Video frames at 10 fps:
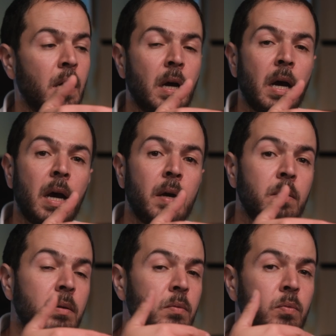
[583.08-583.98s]

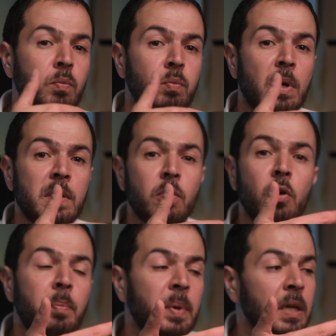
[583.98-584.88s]
I was
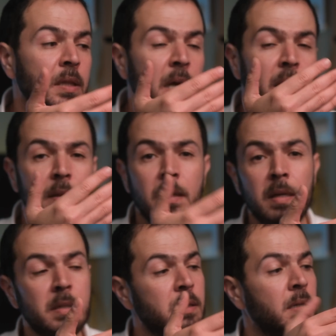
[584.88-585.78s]
hoping that
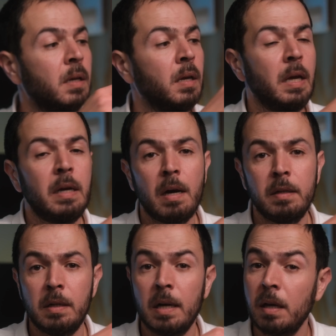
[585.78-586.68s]
this AI
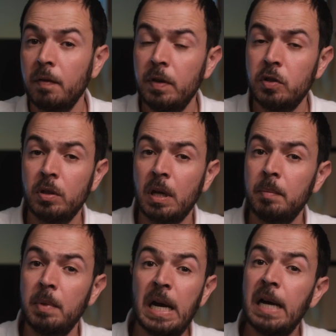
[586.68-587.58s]
tracking feature can
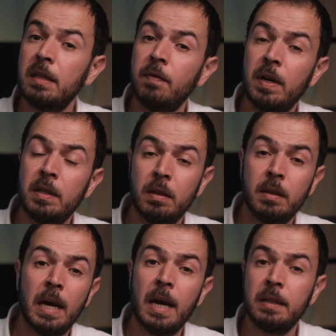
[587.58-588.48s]
be activated
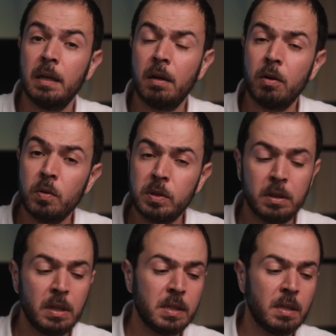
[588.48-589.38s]
at a closer
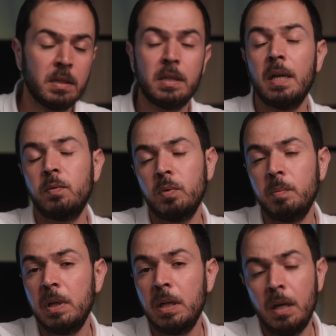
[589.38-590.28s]
distance. That would
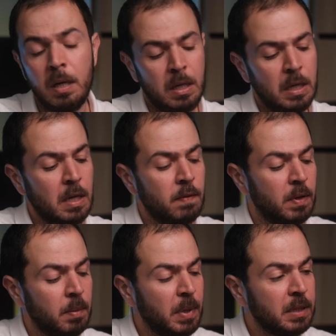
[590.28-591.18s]
be
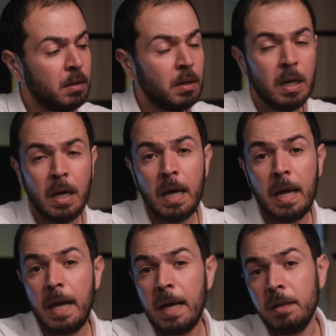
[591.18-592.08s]
even better.
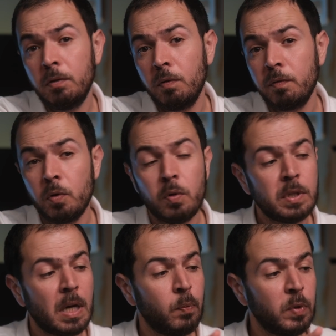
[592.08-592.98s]
And of course,
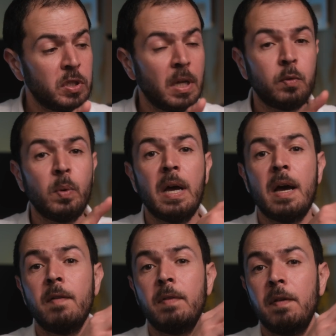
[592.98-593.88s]
I wish that we
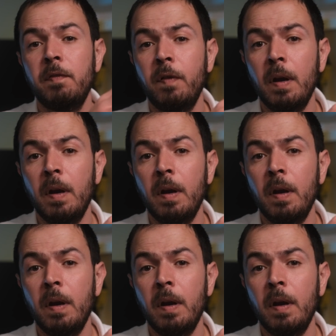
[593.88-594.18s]
have a fill